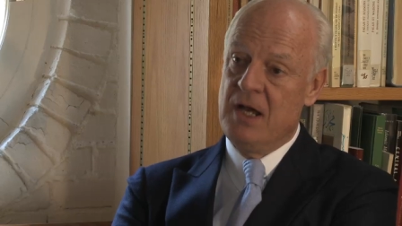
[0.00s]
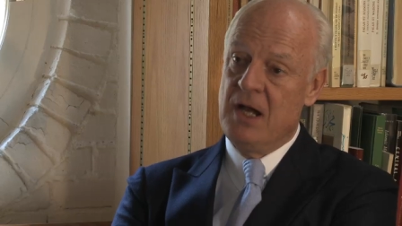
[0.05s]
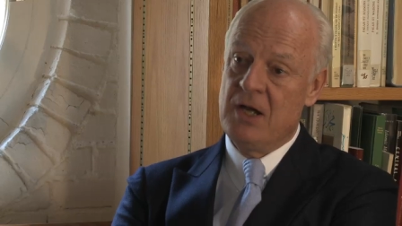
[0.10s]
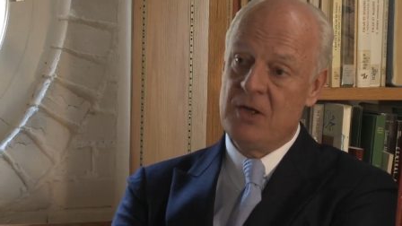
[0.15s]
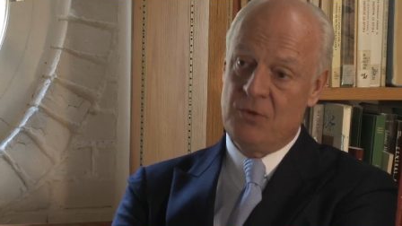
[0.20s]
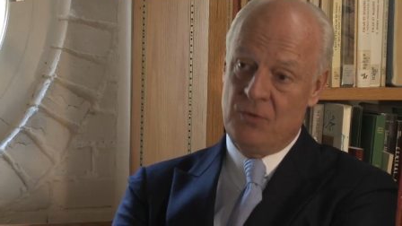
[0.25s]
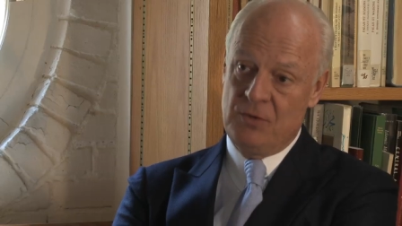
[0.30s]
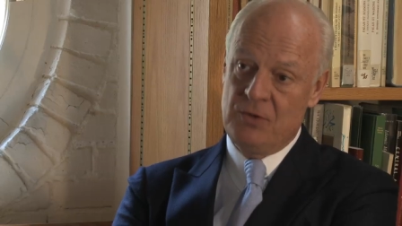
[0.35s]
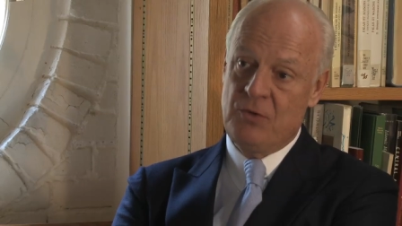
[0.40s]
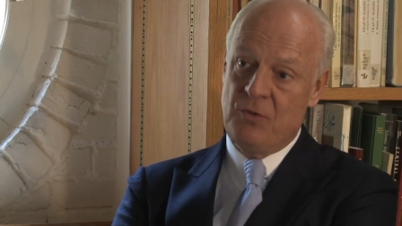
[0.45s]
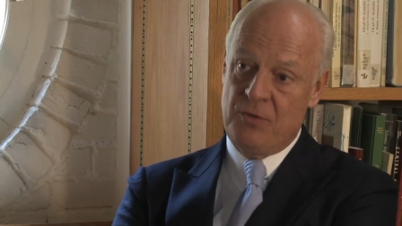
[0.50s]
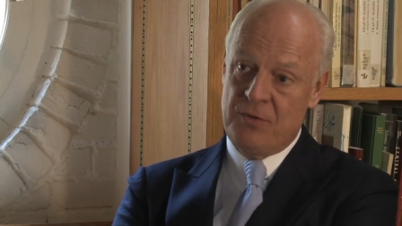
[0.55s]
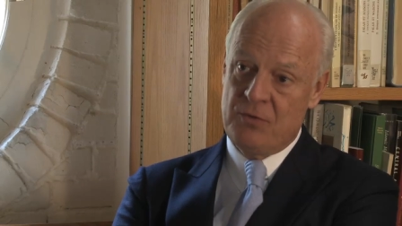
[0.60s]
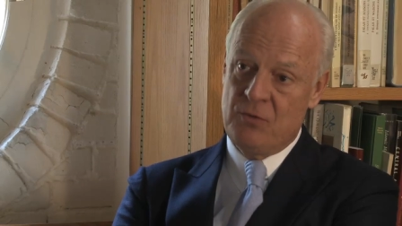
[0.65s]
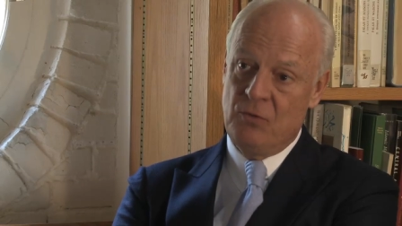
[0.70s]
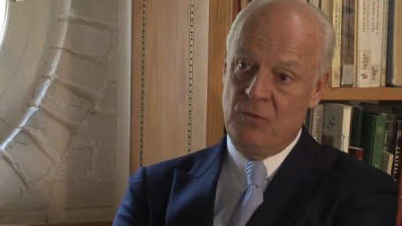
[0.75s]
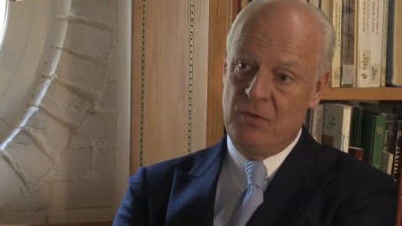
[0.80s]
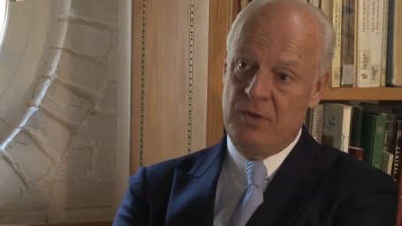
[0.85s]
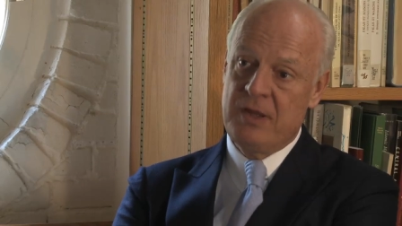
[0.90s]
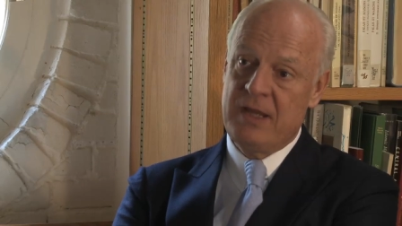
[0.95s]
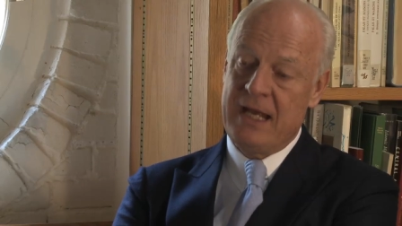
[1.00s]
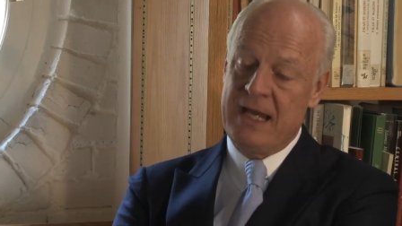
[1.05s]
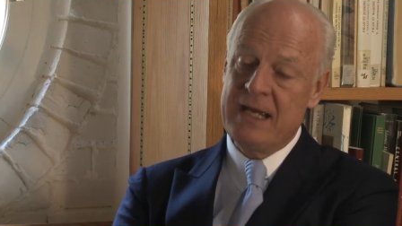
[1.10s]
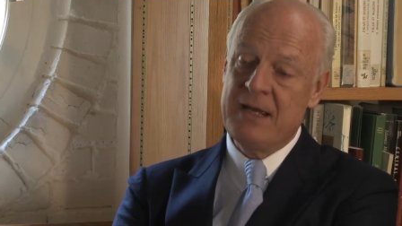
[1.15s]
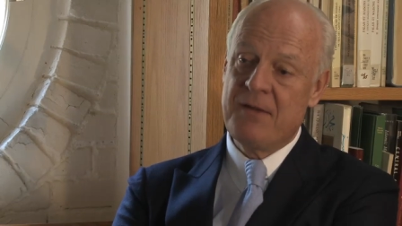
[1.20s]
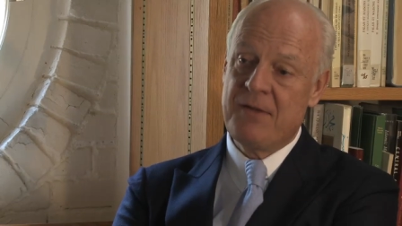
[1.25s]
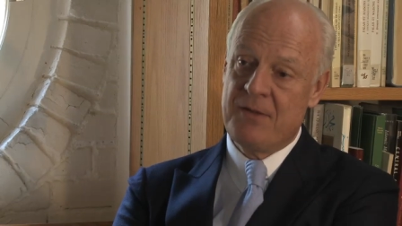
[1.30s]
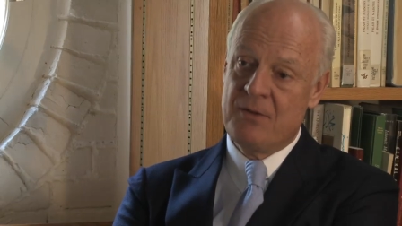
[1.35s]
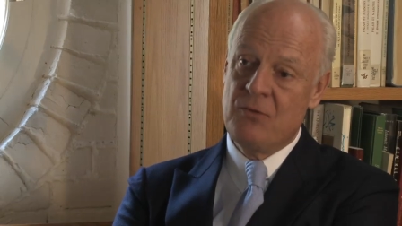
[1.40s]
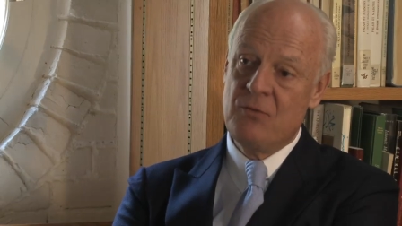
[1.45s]
are going to school
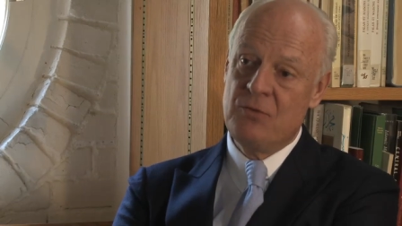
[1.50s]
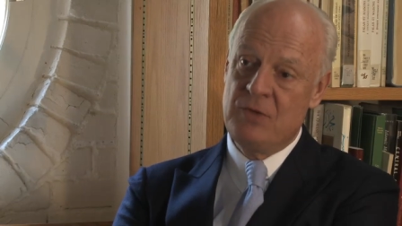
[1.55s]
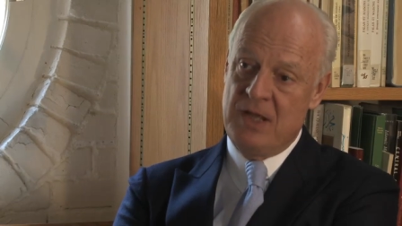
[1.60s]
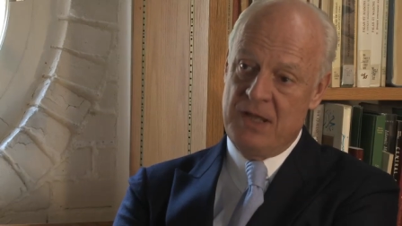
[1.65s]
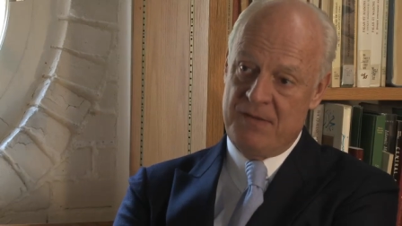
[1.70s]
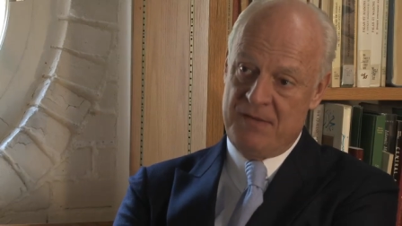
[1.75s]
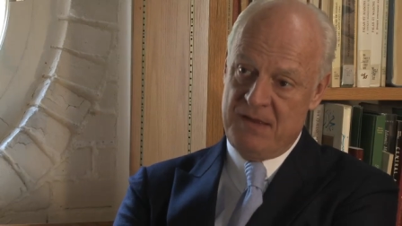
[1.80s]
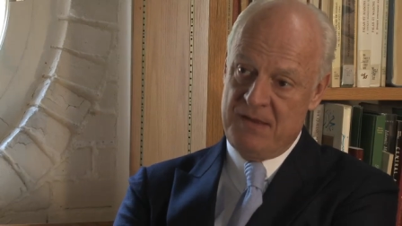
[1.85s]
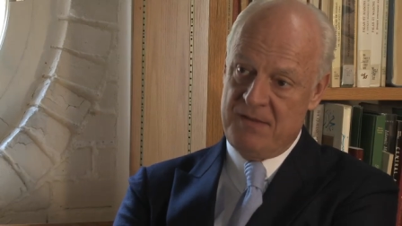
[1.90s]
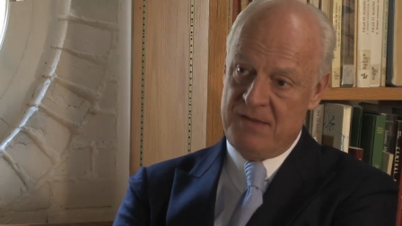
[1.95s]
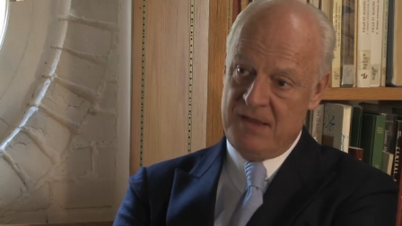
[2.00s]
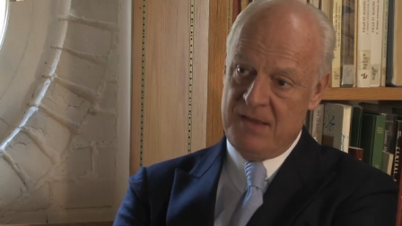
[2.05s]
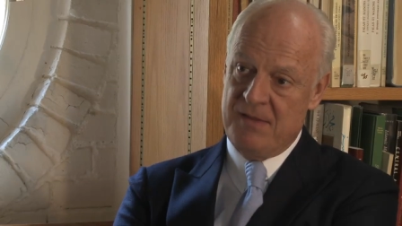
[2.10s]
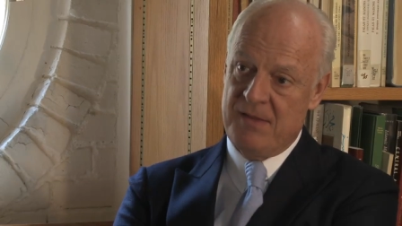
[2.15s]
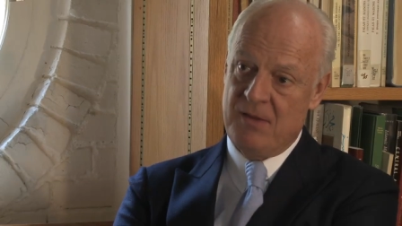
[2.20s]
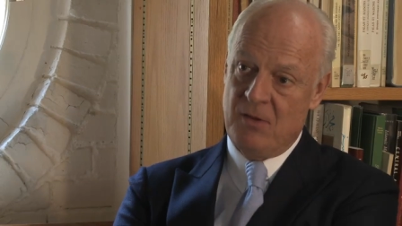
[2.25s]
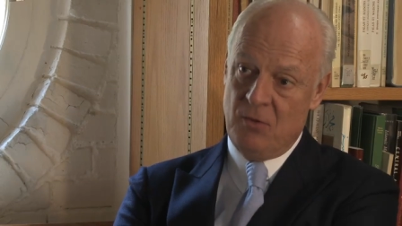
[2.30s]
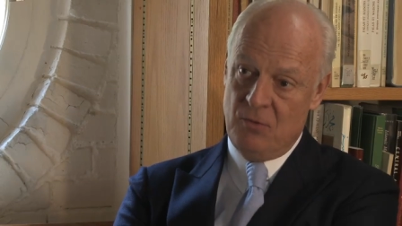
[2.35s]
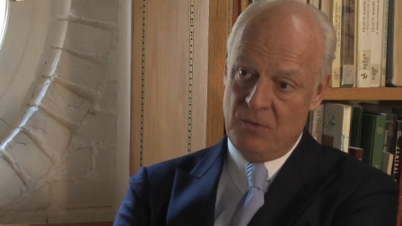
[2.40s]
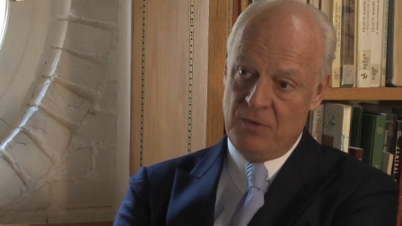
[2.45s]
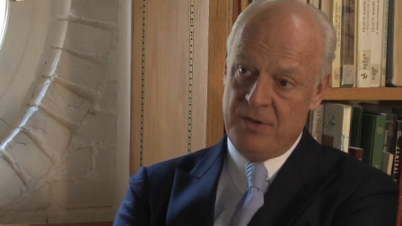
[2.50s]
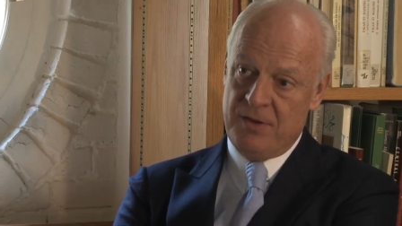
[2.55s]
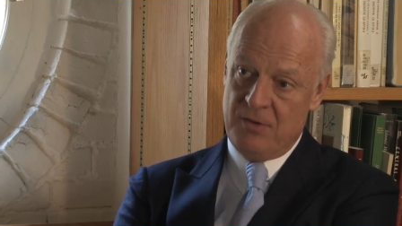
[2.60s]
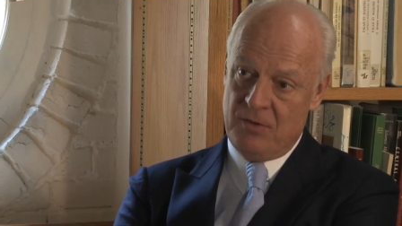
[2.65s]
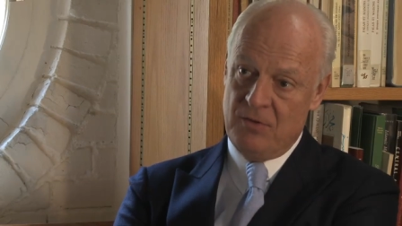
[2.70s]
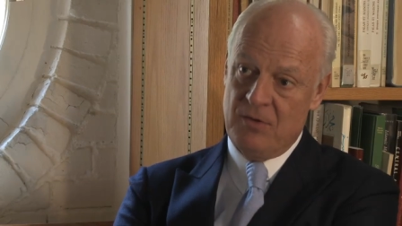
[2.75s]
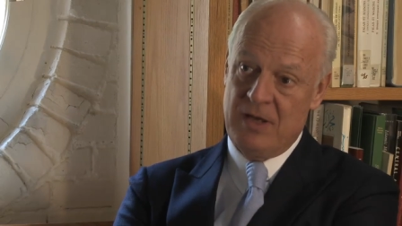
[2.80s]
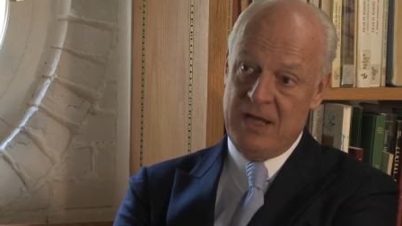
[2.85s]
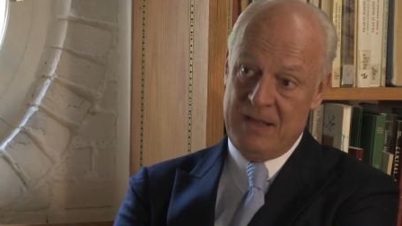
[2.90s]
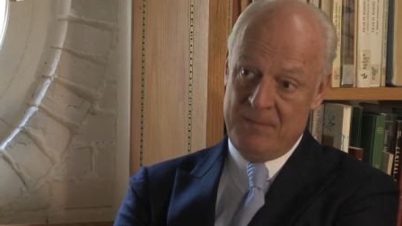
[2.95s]
thanks to the assistance
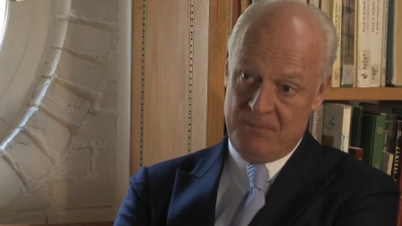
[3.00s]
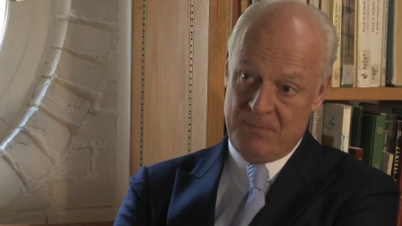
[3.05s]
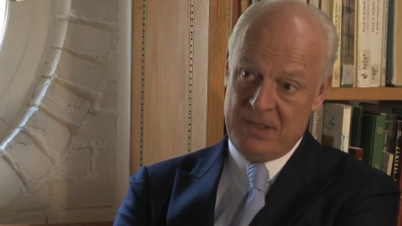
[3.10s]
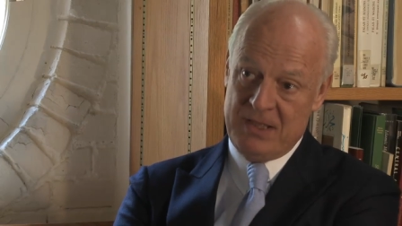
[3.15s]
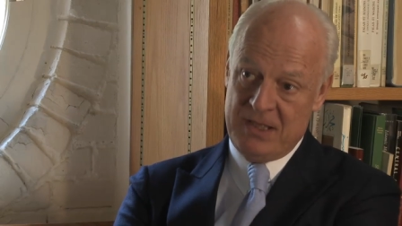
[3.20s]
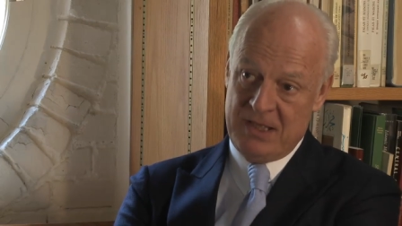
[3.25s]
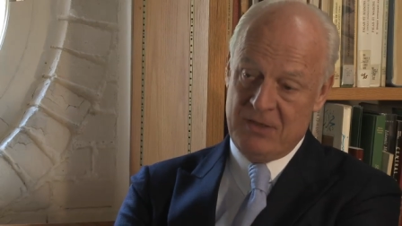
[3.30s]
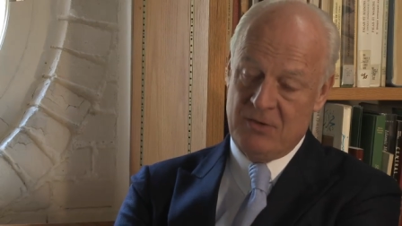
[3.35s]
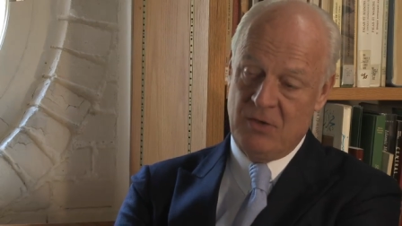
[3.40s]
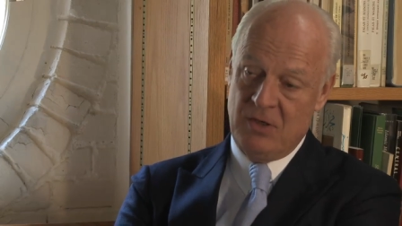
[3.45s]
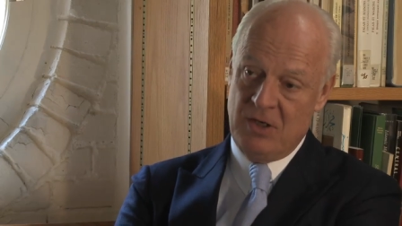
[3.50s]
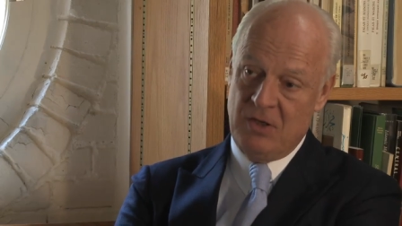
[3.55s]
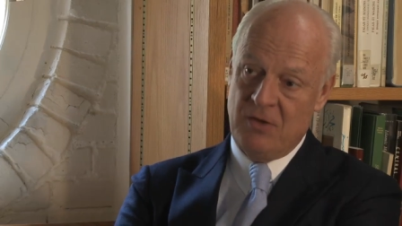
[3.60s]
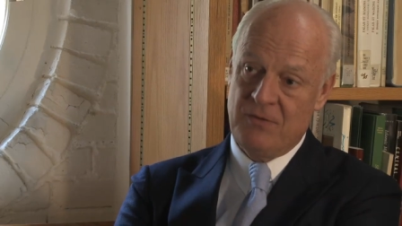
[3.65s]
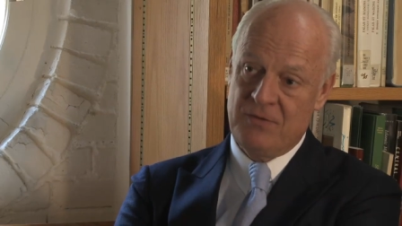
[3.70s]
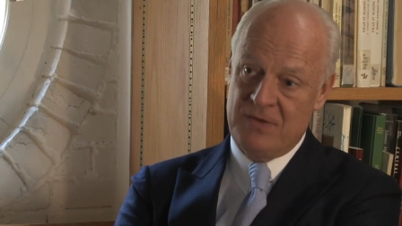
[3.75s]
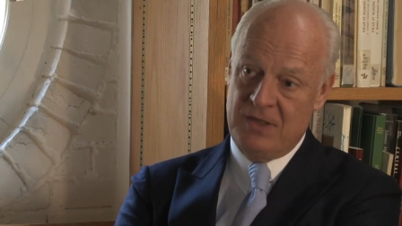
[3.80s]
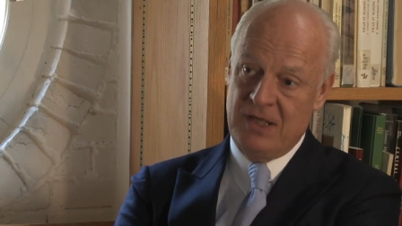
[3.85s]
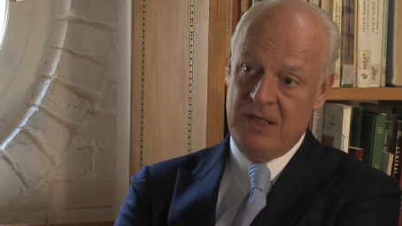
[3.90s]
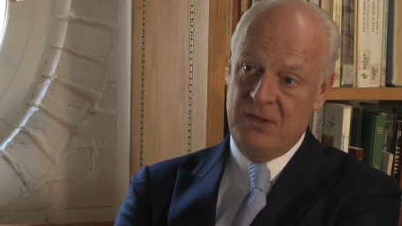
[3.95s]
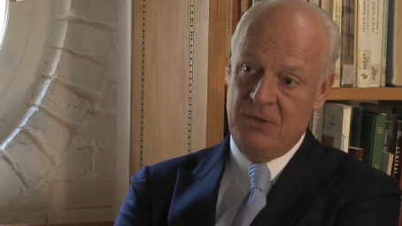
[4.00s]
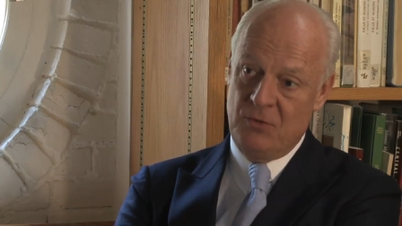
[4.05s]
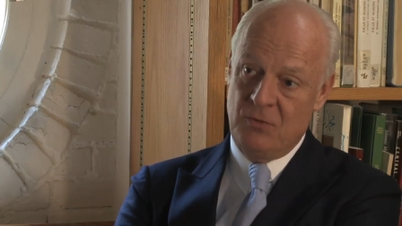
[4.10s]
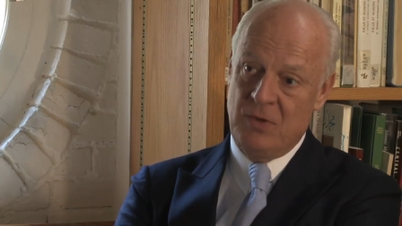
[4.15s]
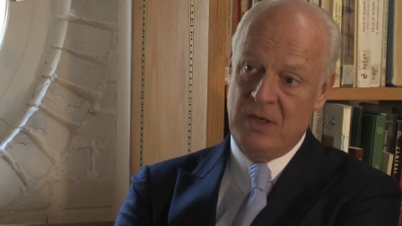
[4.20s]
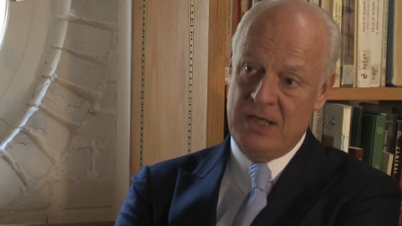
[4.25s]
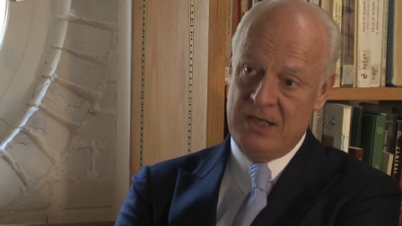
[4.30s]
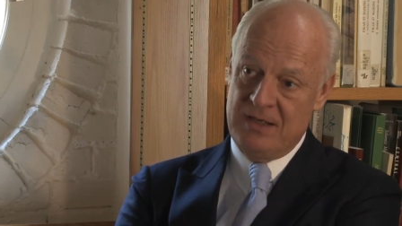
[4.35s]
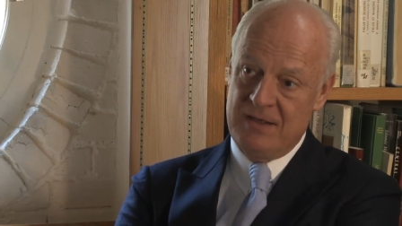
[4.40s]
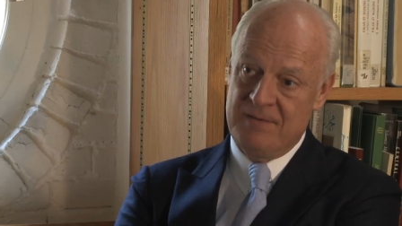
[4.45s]
also and particularly of the
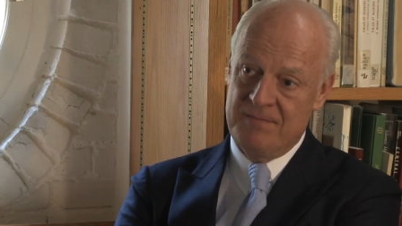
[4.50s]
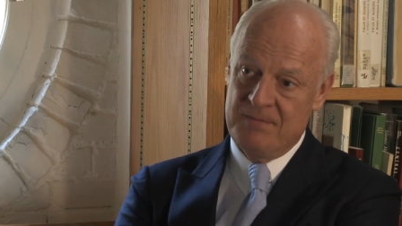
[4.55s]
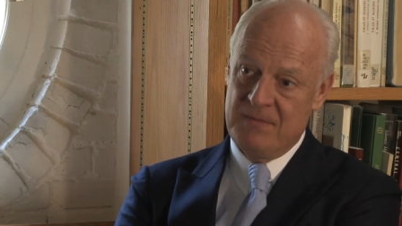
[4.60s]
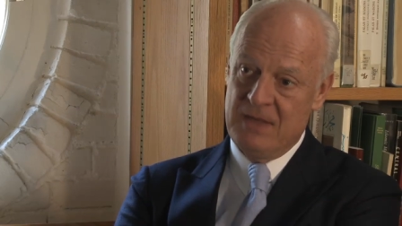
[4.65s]
UN.